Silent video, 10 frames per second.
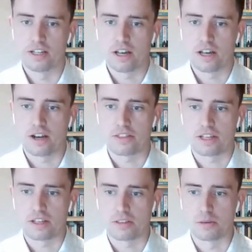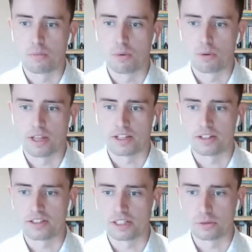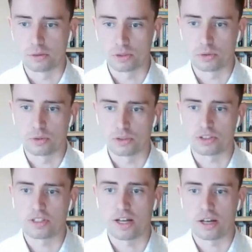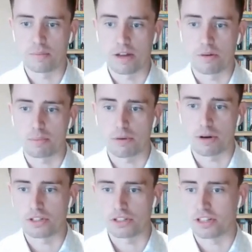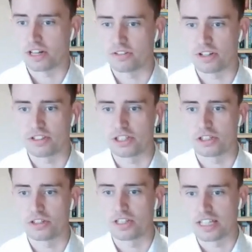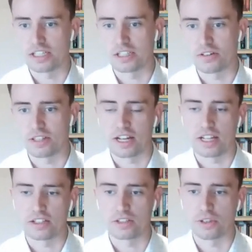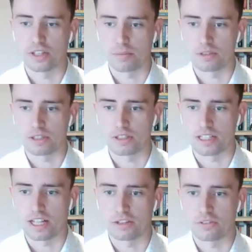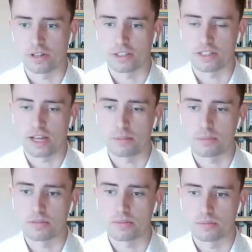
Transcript: And I think the more they can single source their approach to that transition, the easier it then is for them to take the first steps.